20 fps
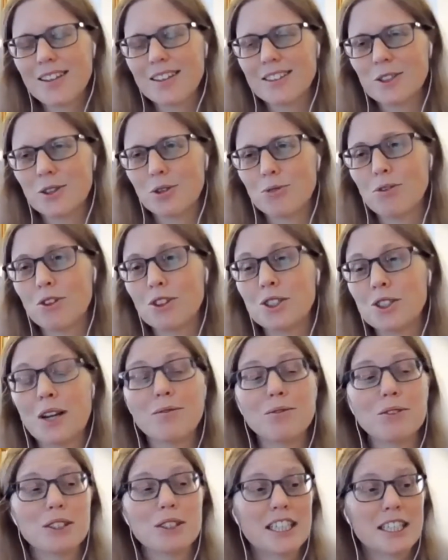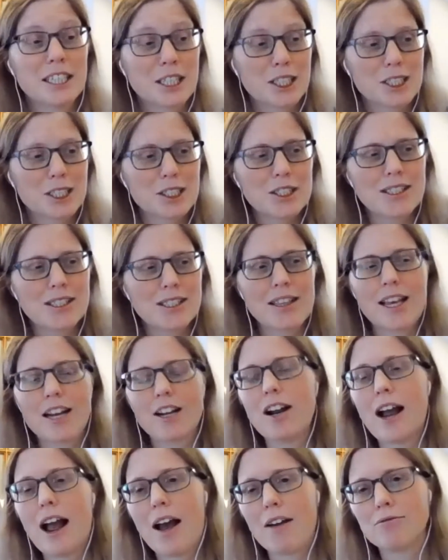So for several years
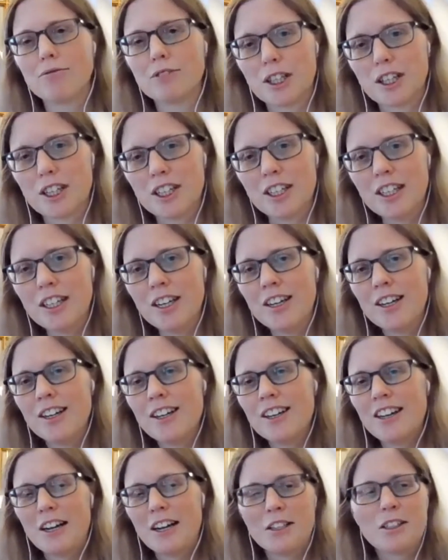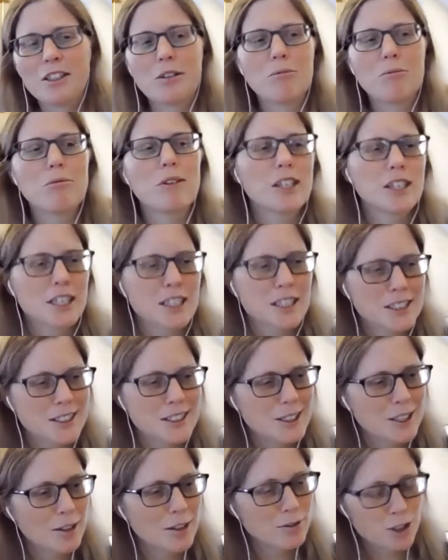thereafter, the
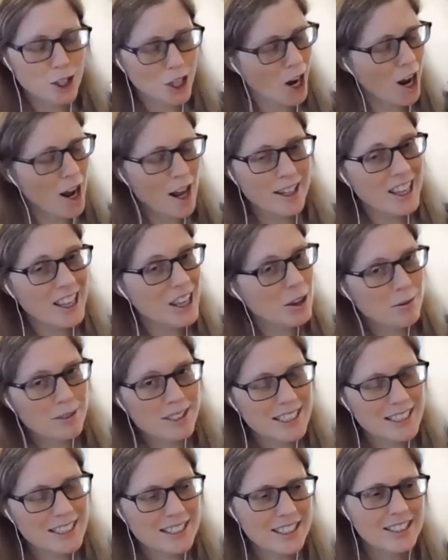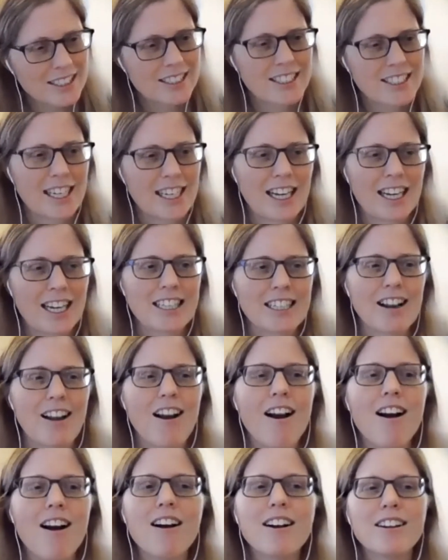words of John 3:16
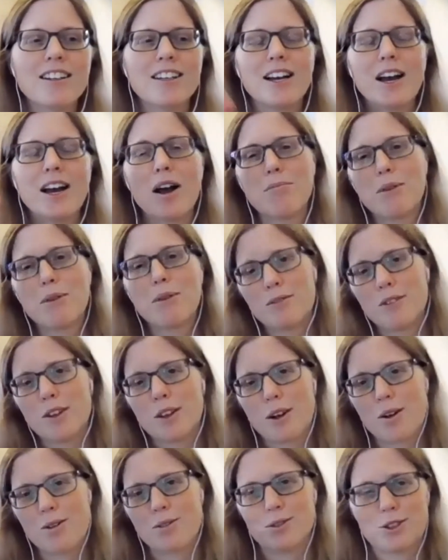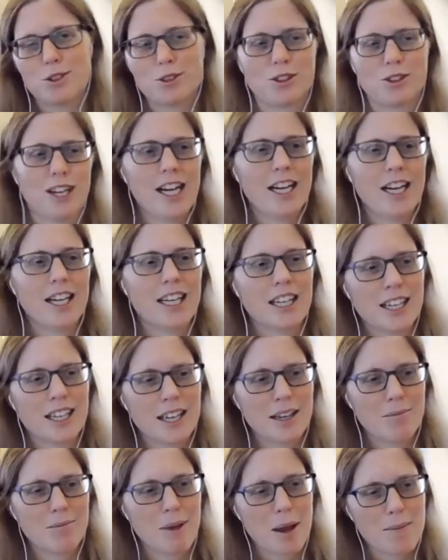hung above the coat tree
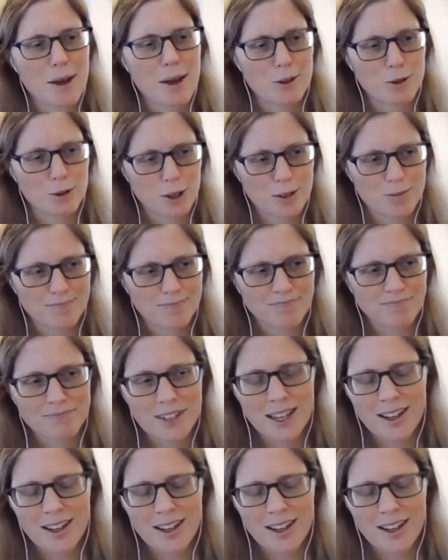in my bedroom.